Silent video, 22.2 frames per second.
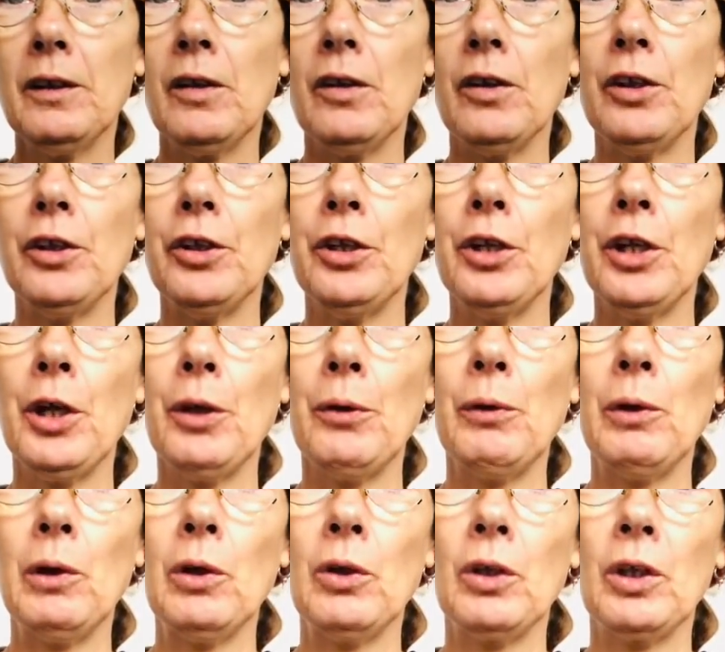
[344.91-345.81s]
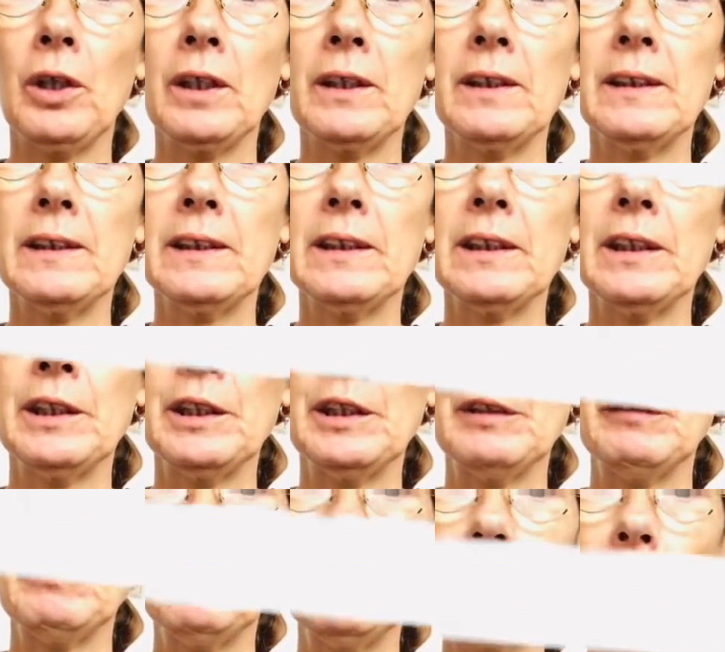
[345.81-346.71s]
that no longer
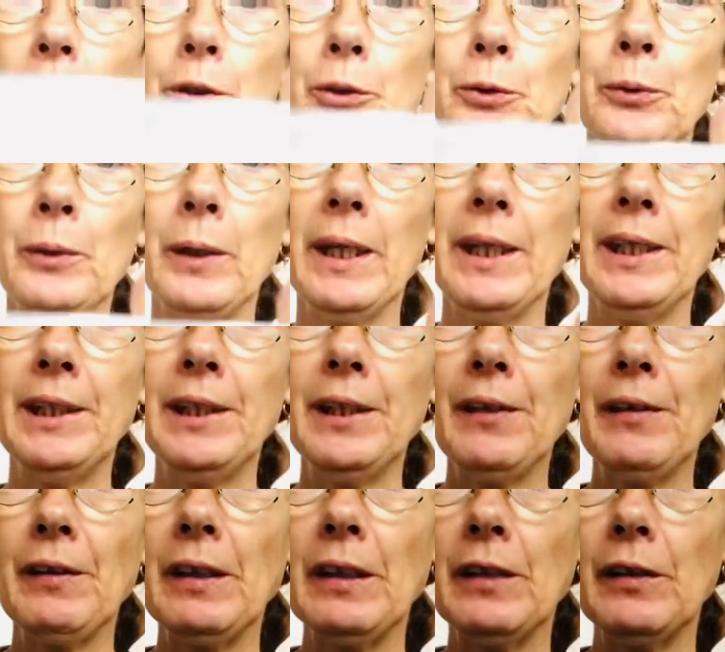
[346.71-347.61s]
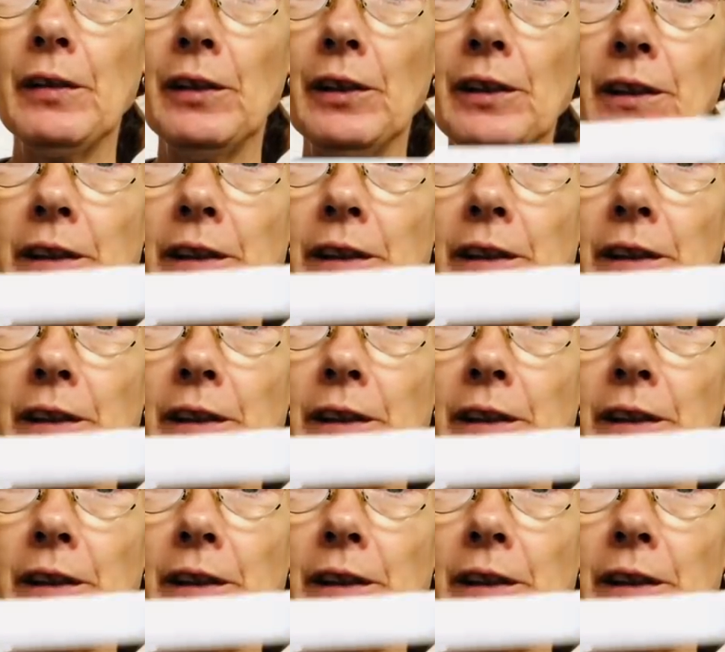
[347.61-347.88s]
serves you, anything that